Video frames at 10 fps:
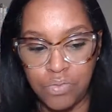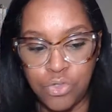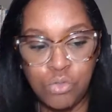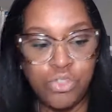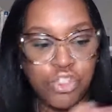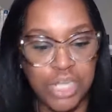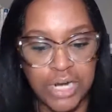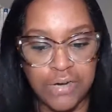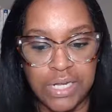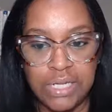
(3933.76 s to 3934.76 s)
you
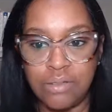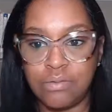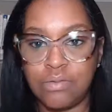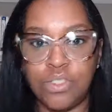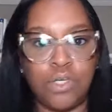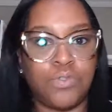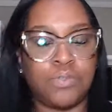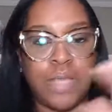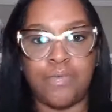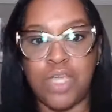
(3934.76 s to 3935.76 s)
sharing,
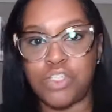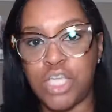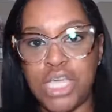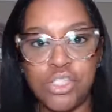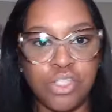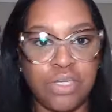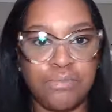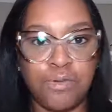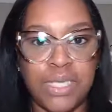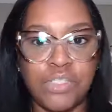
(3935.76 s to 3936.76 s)
some type of educational
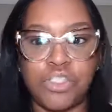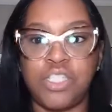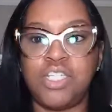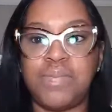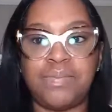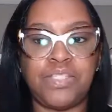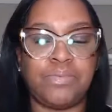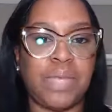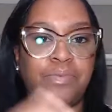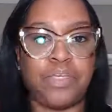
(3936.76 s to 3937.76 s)
information, maybe
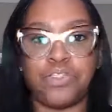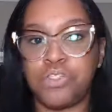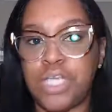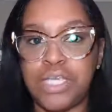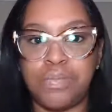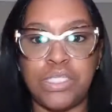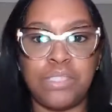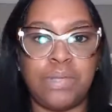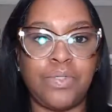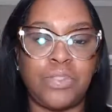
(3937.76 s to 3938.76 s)
some type of
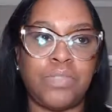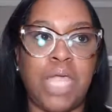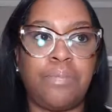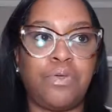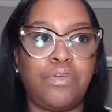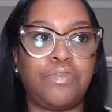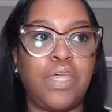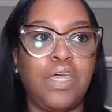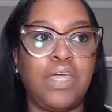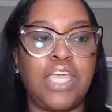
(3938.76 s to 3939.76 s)
entertainment, maybe some type of
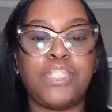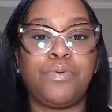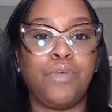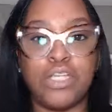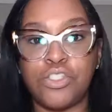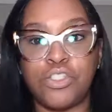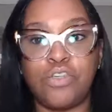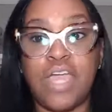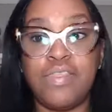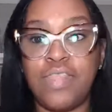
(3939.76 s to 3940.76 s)

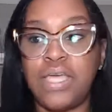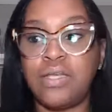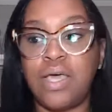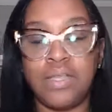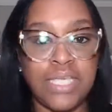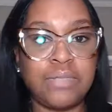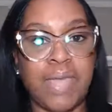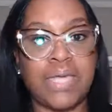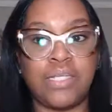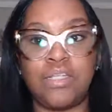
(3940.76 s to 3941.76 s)
inspirational, and then a lead
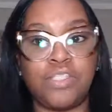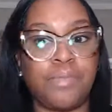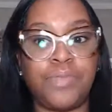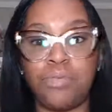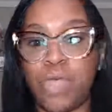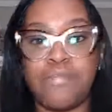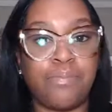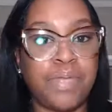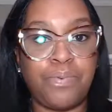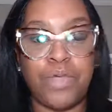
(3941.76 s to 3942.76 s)
magnet, way for
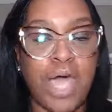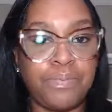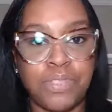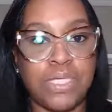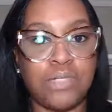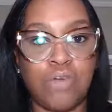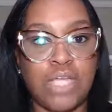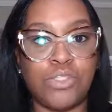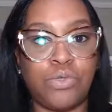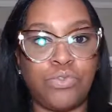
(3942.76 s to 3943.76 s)
people to opt in,
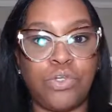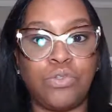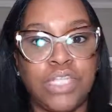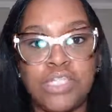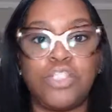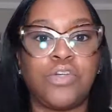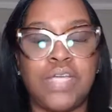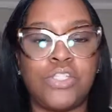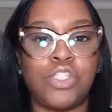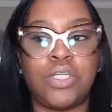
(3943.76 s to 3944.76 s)
right? So your lead
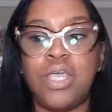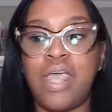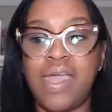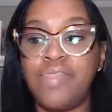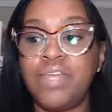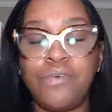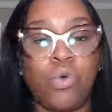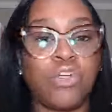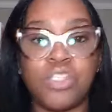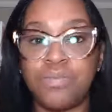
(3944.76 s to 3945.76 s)
generation, and then of
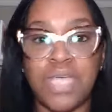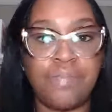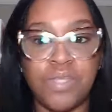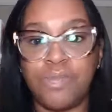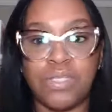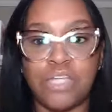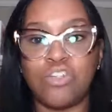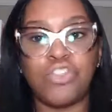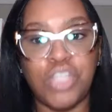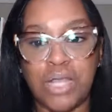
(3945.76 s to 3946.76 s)
course something that
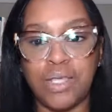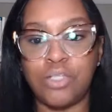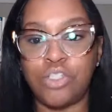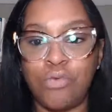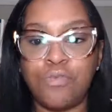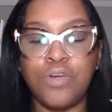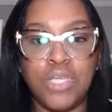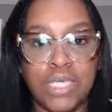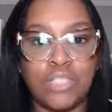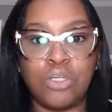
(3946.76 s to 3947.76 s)
you're selling. Don't
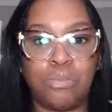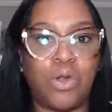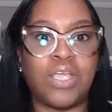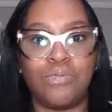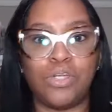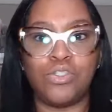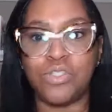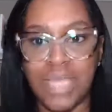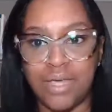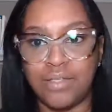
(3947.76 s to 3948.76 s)
forget to market what you
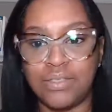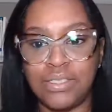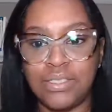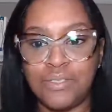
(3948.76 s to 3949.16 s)
sell.